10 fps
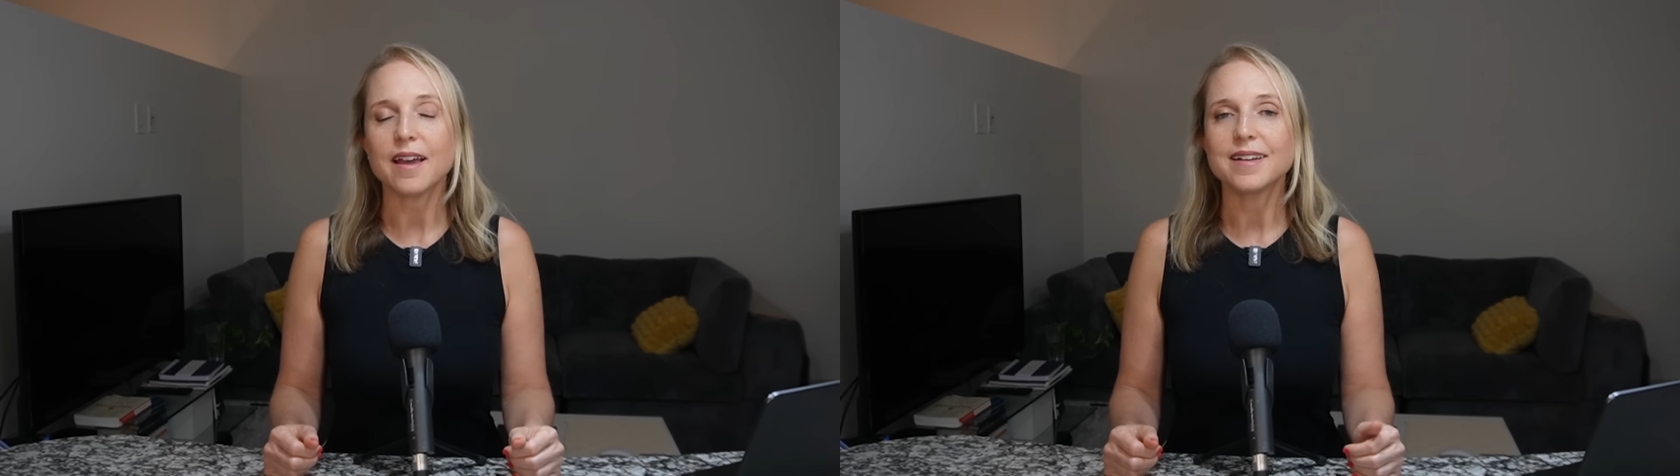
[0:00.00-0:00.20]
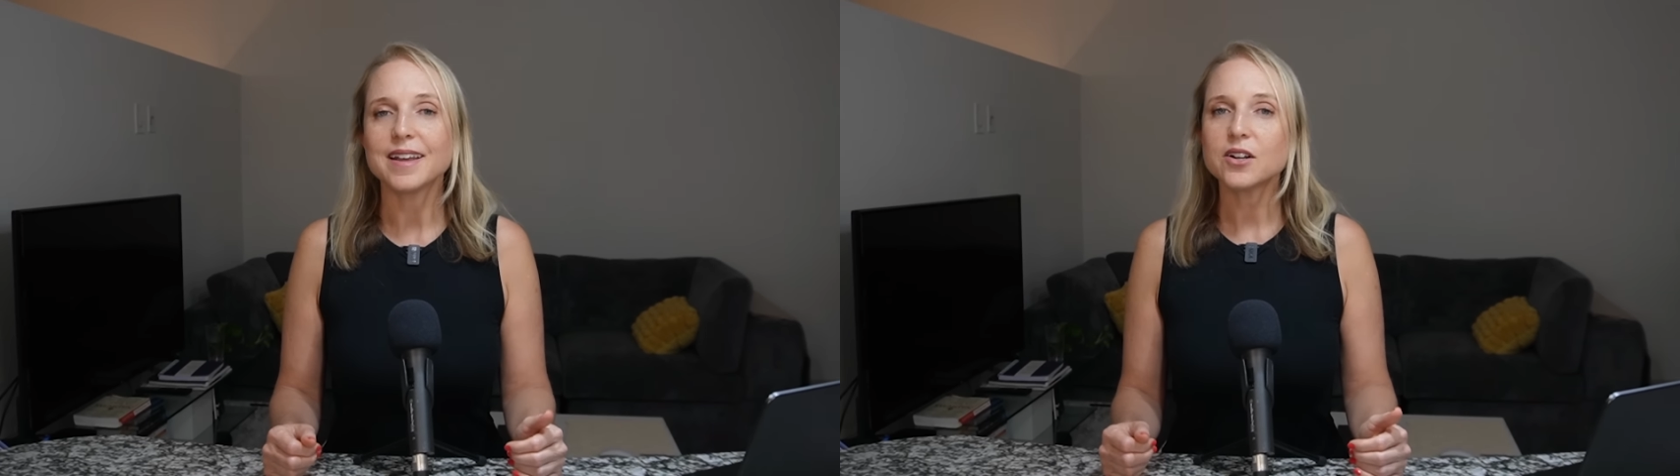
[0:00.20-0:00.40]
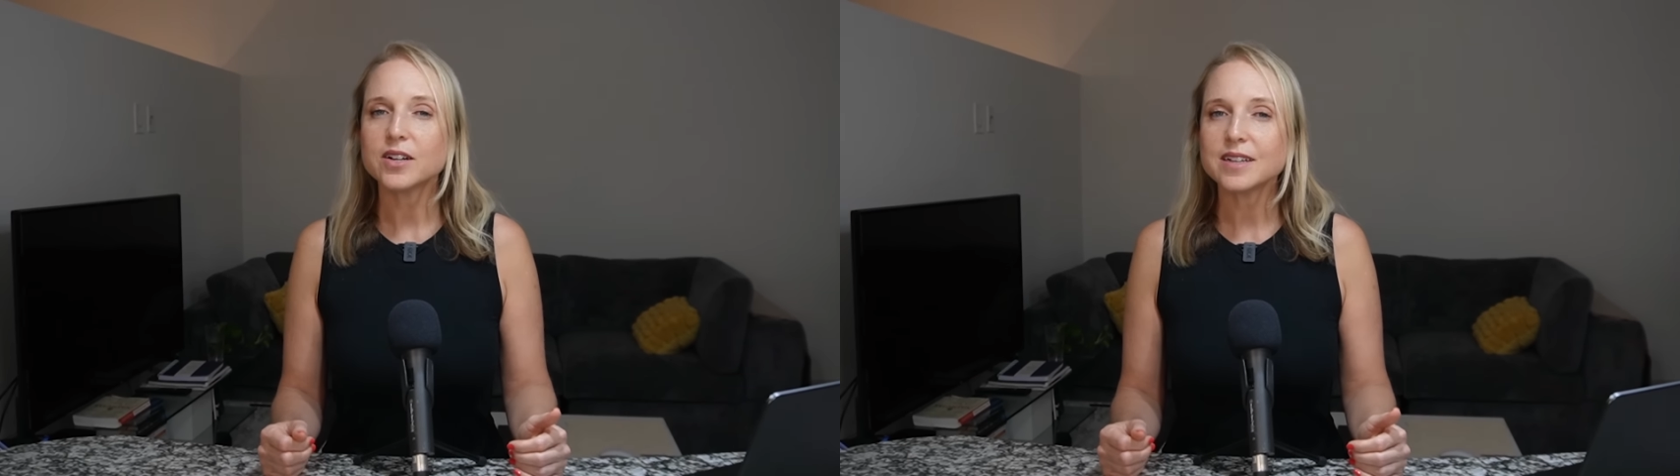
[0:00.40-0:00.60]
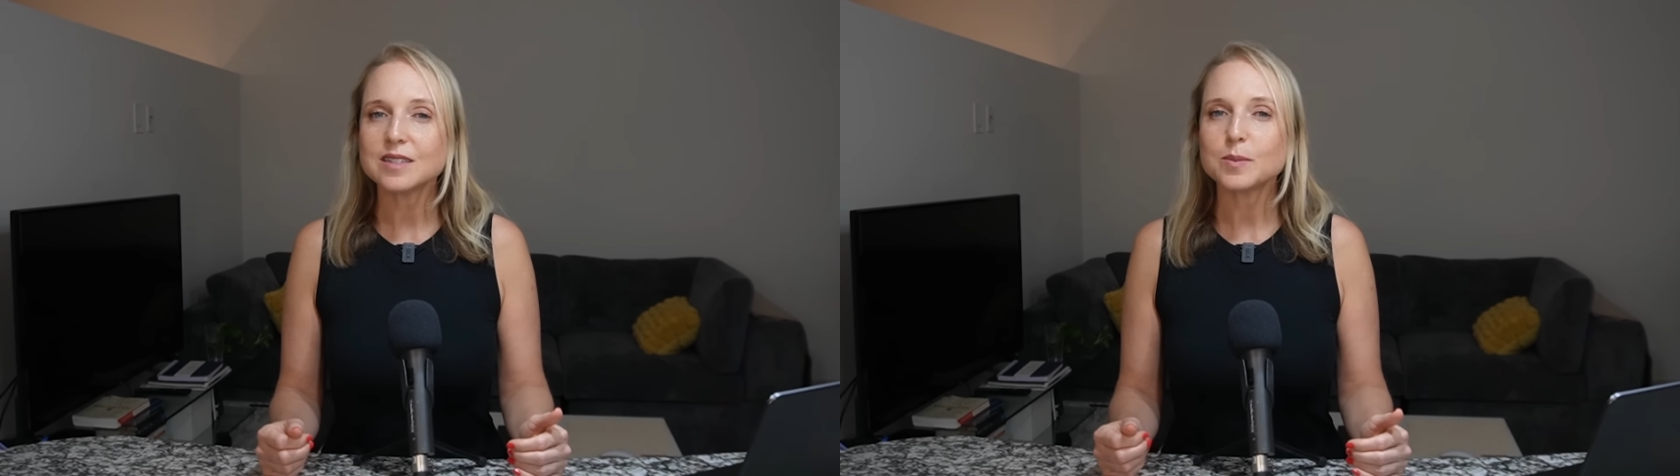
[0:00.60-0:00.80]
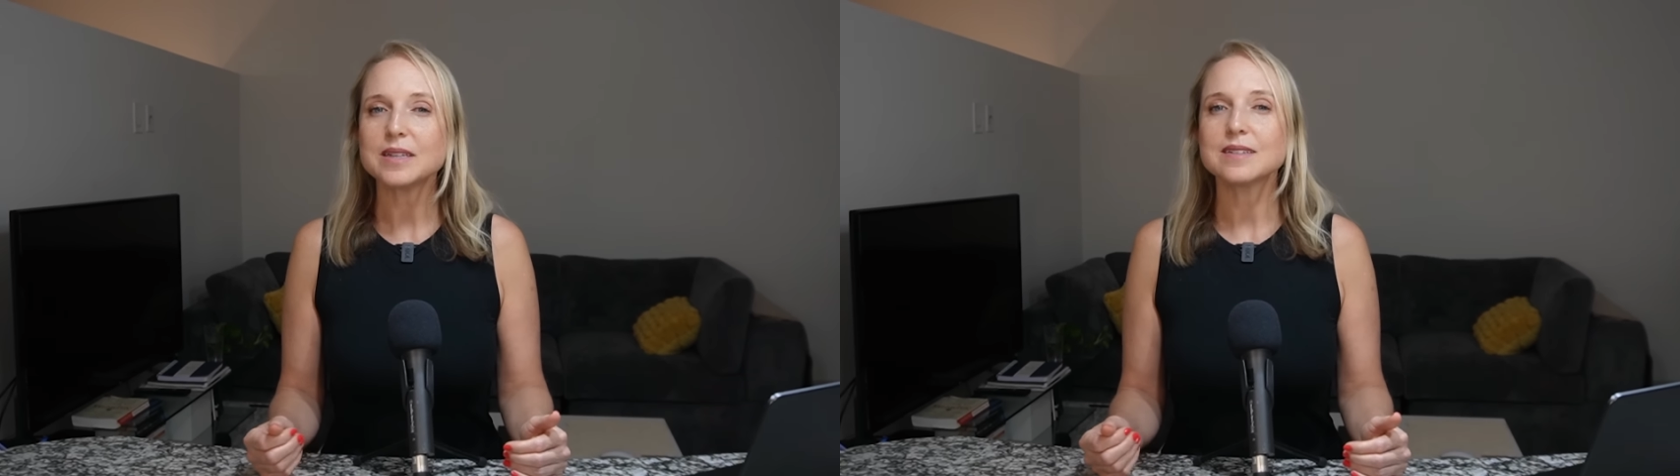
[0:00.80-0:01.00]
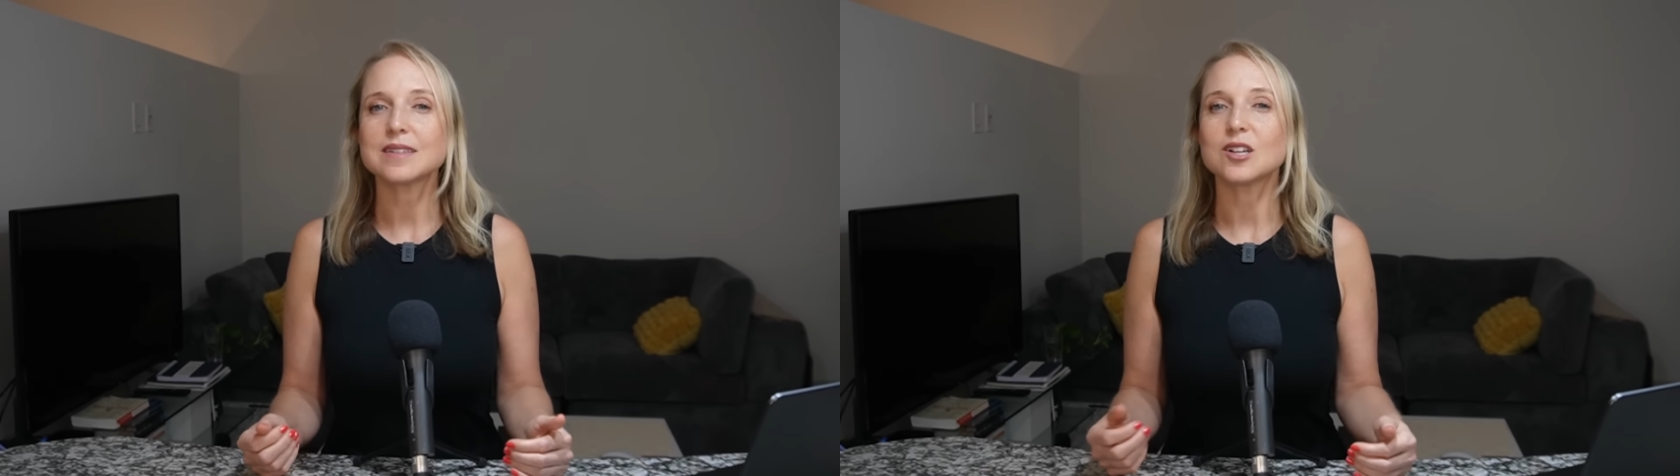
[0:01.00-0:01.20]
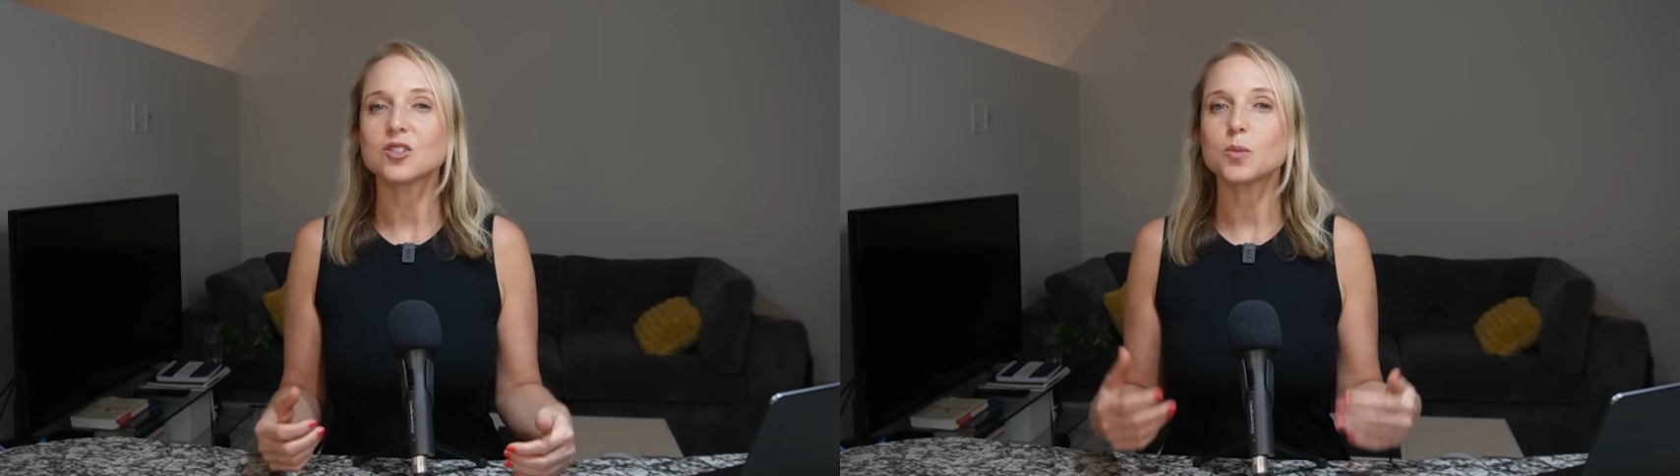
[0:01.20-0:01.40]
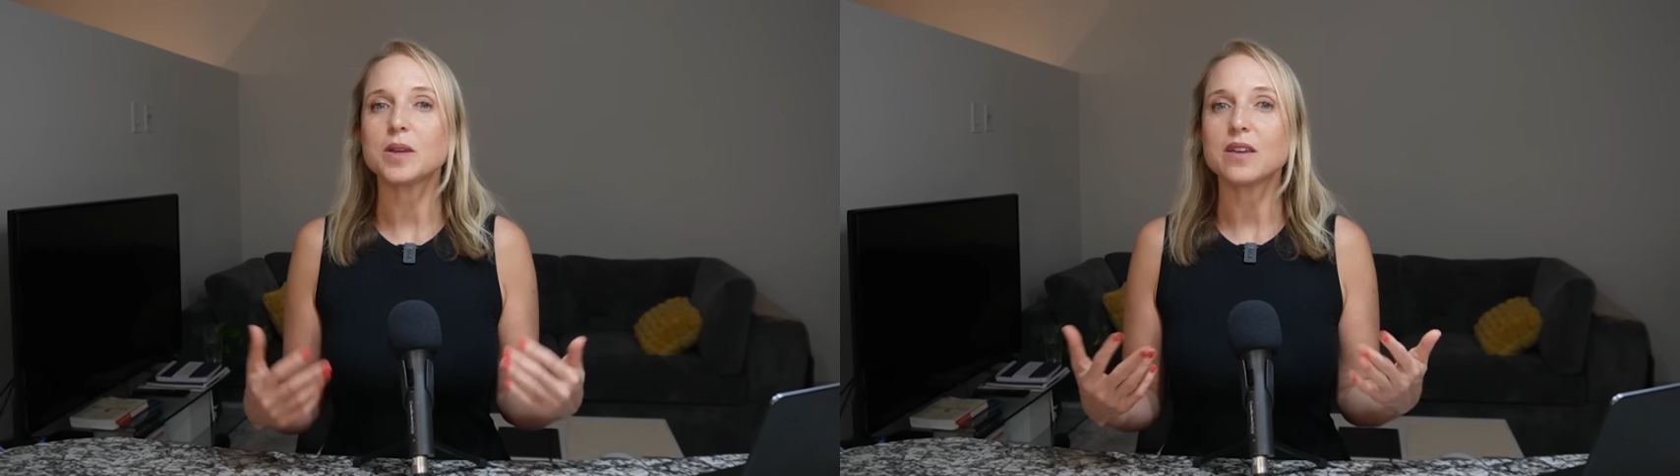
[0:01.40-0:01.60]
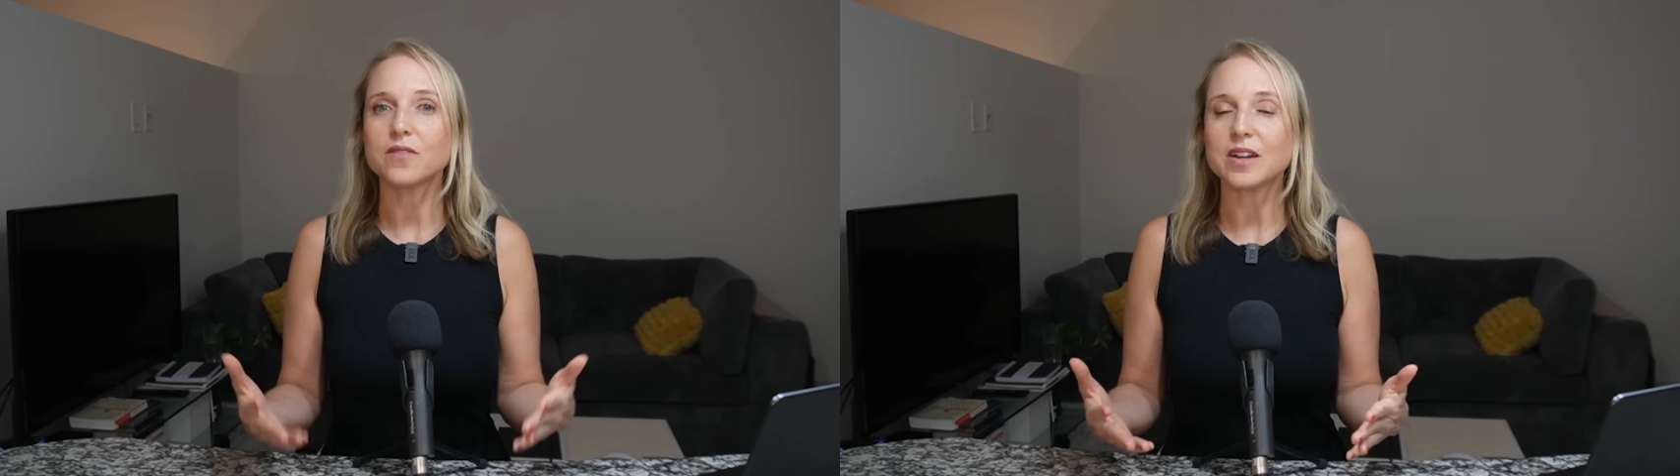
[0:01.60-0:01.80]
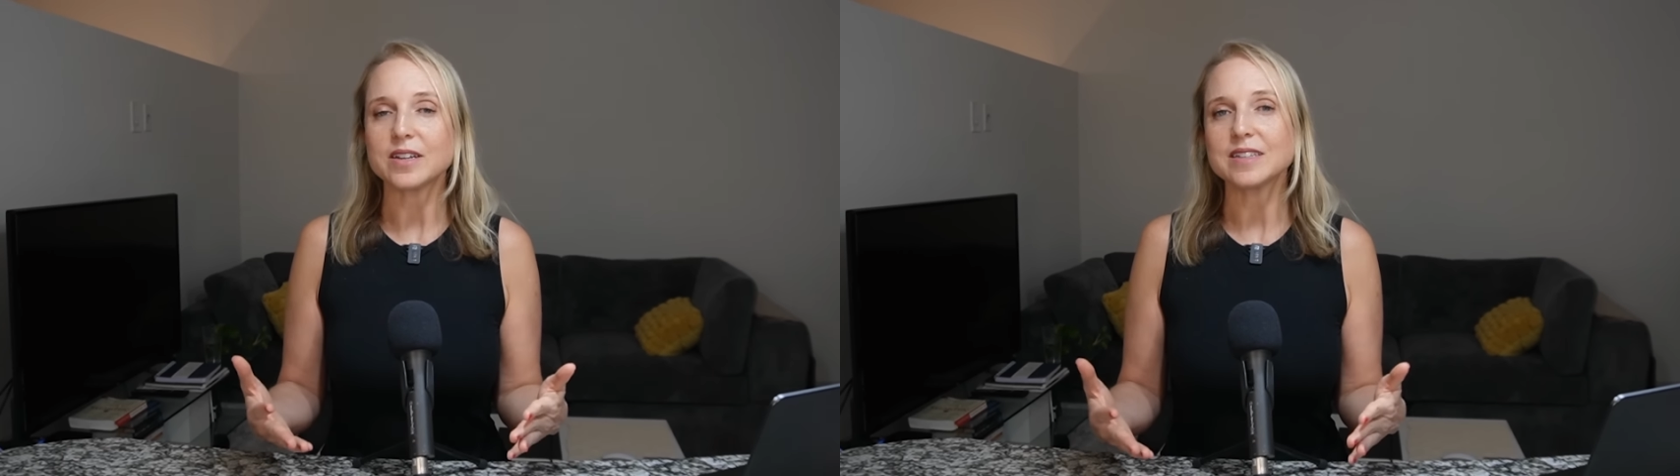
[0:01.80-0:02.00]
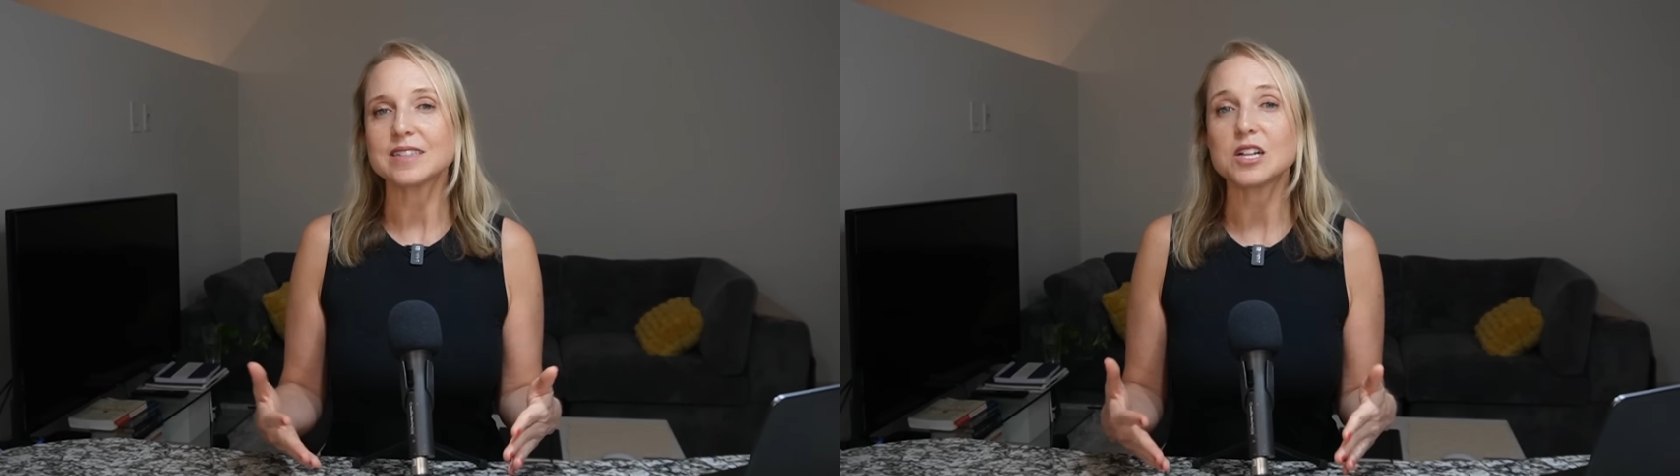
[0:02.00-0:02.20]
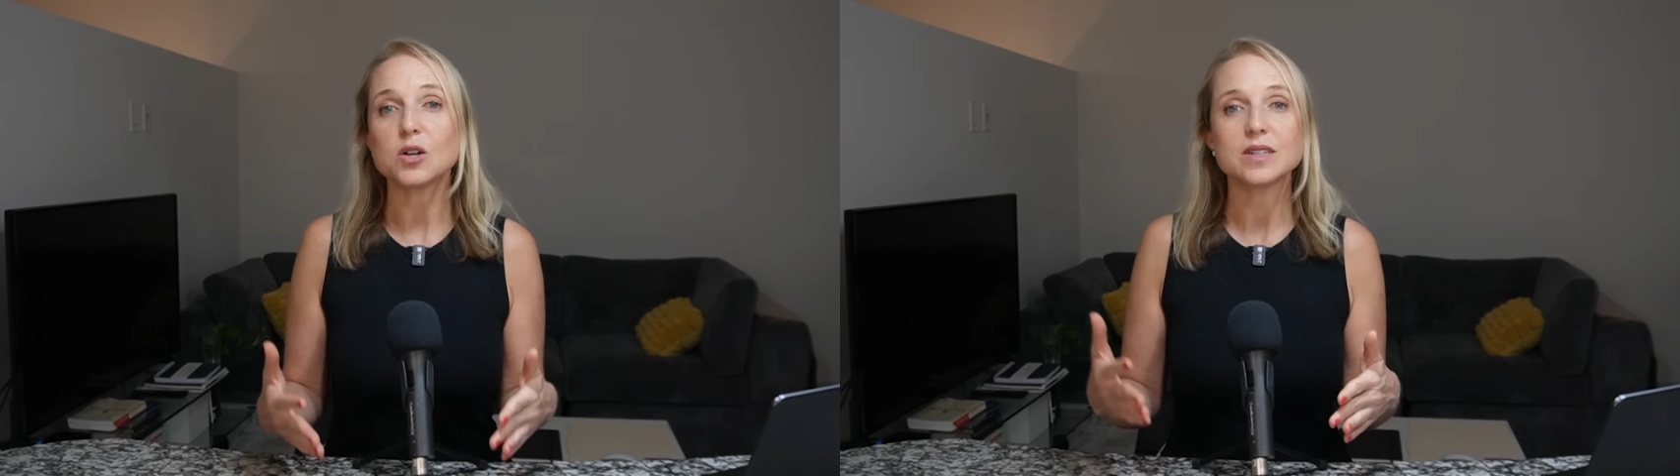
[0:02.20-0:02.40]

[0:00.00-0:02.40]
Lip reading: and internet speeds can also be very slow,